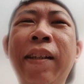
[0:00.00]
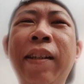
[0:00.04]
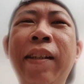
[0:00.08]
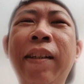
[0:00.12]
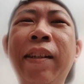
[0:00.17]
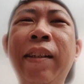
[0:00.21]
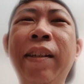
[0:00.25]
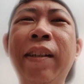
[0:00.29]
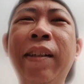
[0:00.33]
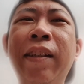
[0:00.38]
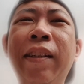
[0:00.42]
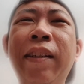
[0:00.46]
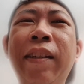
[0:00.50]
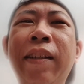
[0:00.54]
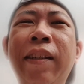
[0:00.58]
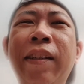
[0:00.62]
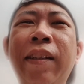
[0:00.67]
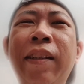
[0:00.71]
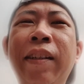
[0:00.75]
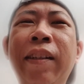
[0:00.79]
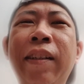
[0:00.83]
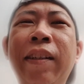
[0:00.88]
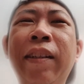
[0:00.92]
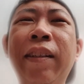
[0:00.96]

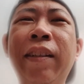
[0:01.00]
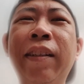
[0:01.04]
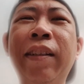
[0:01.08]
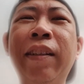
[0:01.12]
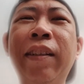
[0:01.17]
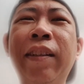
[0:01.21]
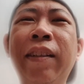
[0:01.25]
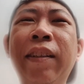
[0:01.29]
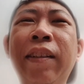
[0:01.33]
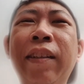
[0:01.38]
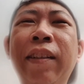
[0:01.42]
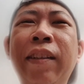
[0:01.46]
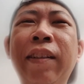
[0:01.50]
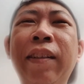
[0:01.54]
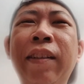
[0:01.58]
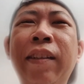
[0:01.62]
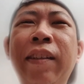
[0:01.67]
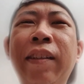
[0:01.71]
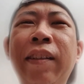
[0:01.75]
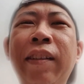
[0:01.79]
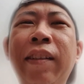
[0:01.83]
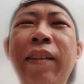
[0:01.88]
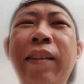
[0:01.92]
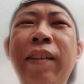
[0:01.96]

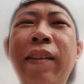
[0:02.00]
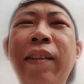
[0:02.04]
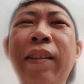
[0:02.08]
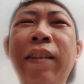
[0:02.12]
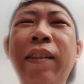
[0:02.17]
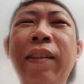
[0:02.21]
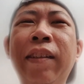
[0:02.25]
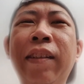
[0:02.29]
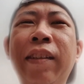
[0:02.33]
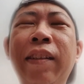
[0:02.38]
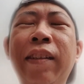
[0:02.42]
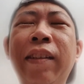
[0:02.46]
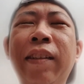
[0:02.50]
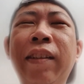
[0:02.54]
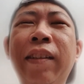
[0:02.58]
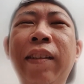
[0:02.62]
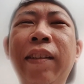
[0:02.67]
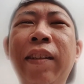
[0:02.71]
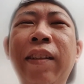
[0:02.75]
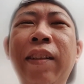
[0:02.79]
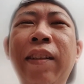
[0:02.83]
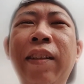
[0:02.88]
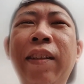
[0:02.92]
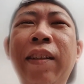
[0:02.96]

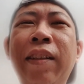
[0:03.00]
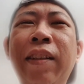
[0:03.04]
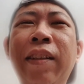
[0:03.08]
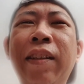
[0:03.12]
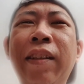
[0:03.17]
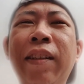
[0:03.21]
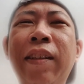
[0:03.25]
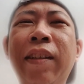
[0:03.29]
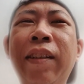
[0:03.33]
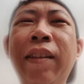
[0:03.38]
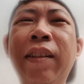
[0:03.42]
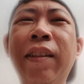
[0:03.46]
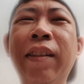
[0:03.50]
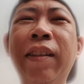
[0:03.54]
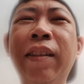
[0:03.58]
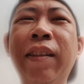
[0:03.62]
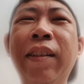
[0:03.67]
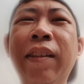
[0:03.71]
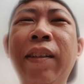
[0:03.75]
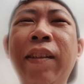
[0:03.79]
Nobody speaks.